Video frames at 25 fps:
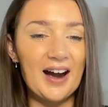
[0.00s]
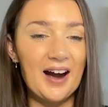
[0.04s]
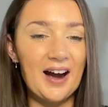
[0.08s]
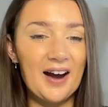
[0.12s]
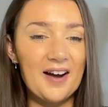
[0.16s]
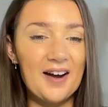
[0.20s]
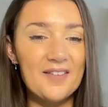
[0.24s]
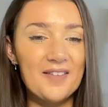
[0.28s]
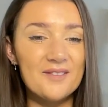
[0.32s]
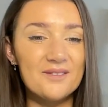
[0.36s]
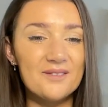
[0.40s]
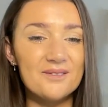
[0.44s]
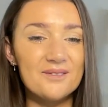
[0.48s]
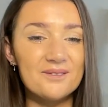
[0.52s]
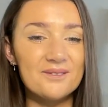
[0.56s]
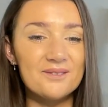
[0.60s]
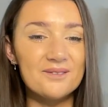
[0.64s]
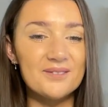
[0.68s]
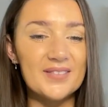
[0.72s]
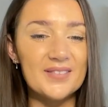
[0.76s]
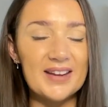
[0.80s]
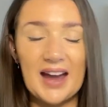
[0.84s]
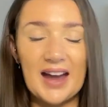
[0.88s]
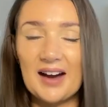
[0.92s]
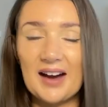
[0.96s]

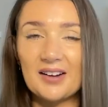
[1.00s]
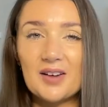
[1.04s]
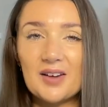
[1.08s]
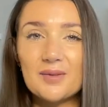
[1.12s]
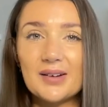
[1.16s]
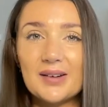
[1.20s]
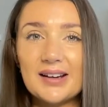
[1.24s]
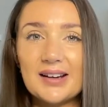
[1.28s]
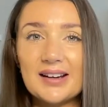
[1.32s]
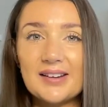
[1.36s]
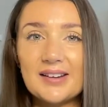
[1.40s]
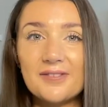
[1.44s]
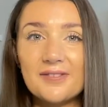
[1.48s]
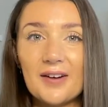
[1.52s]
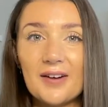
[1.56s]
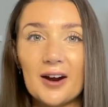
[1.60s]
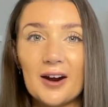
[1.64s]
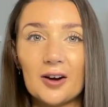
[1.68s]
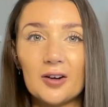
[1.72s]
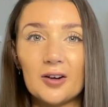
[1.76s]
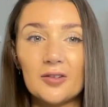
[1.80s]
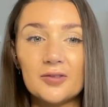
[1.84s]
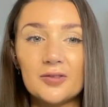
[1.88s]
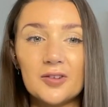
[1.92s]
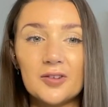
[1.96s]
Yeah, completely
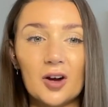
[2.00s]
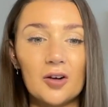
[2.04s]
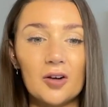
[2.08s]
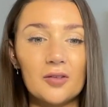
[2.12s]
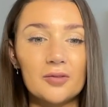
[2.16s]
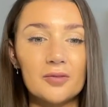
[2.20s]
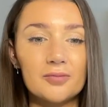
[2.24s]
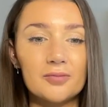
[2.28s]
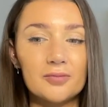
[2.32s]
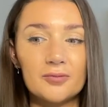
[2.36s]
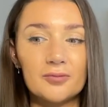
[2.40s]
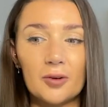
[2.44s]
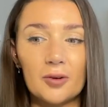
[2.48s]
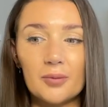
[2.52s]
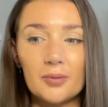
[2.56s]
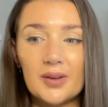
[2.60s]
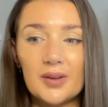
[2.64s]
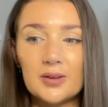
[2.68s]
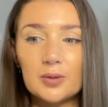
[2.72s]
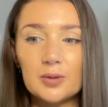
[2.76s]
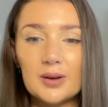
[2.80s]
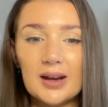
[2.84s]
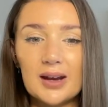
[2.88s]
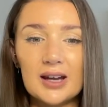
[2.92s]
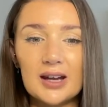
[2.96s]
fair from
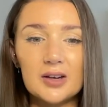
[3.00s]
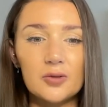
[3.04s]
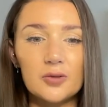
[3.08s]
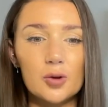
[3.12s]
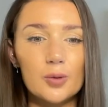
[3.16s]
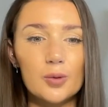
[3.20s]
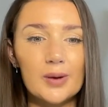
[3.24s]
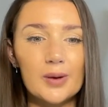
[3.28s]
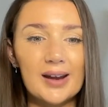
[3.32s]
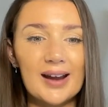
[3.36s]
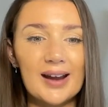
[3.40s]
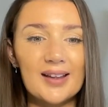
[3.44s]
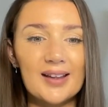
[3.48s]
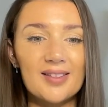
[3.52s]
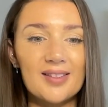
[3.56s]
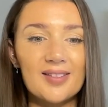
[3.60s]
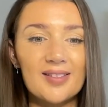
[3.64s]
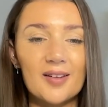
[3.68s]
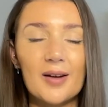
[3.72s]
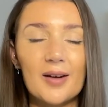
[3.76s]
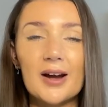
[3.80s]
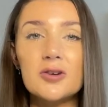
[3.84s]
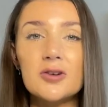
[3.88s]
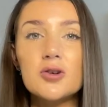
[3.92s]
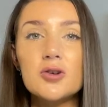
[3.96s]
this weekend of all weekend. So
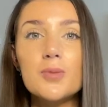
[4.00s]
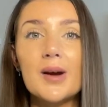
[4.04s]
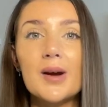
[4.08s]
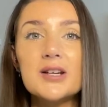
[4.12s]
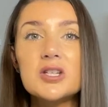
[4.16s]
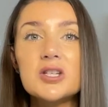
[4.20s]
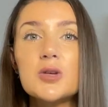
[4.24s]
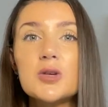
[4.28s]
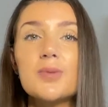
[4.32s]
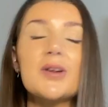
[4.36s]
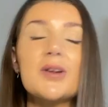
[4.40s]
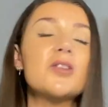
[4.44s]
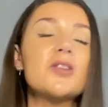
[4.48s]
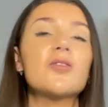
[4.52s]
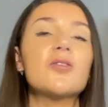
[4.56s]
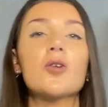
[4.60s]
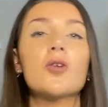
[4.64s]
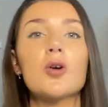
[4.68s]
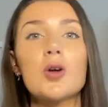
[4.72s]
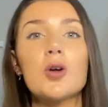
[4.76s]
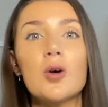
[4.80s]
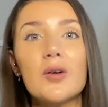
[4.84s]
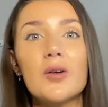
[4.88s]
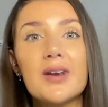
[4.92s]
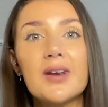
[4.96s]
Andrew, back to you, please,
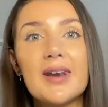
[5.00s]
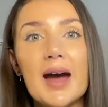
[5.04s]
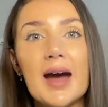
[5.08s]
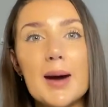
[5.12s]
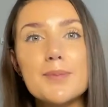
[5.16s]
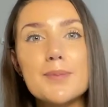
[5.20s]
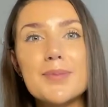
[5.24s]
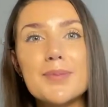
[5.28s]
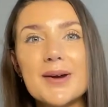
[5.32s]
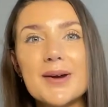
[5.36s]
for your nap.